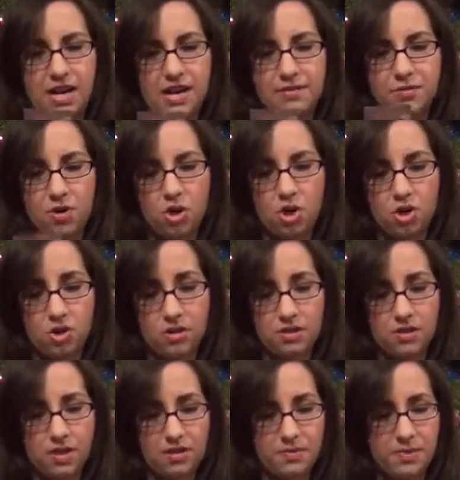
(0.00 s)
I've heard
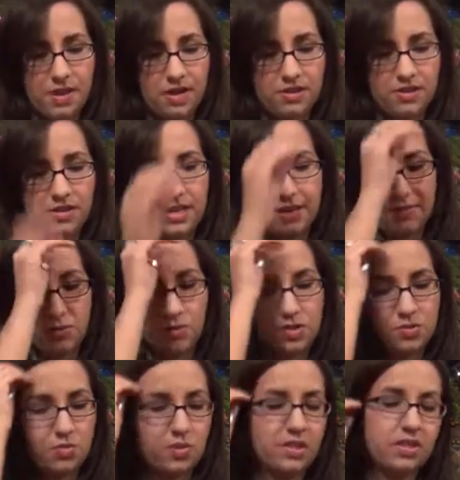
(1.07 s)
a lot about it. Have
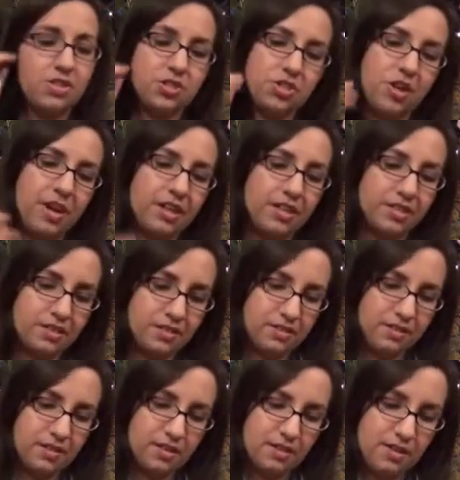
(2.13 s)
always wanted to try it.
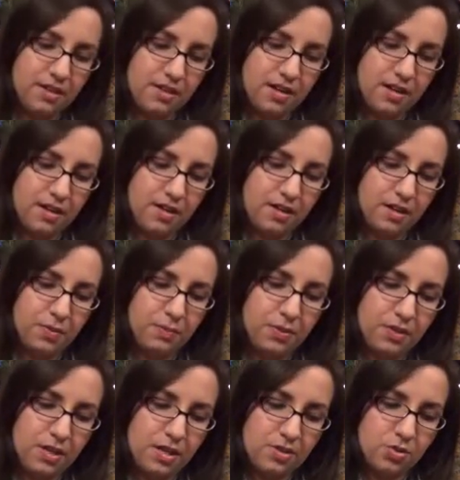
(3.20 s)
Uh,
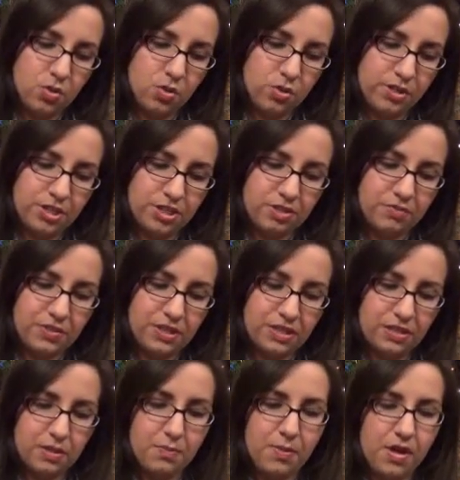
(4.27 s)
blood orange and
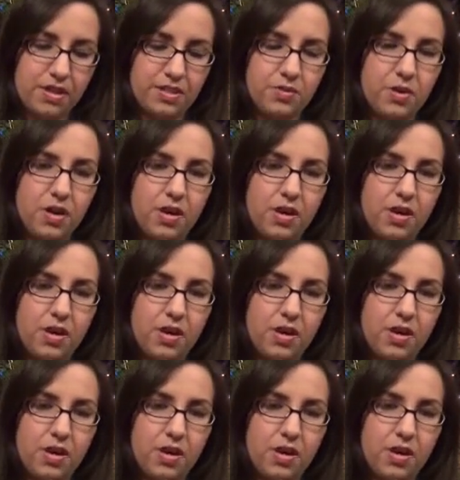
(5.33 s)
vanilla body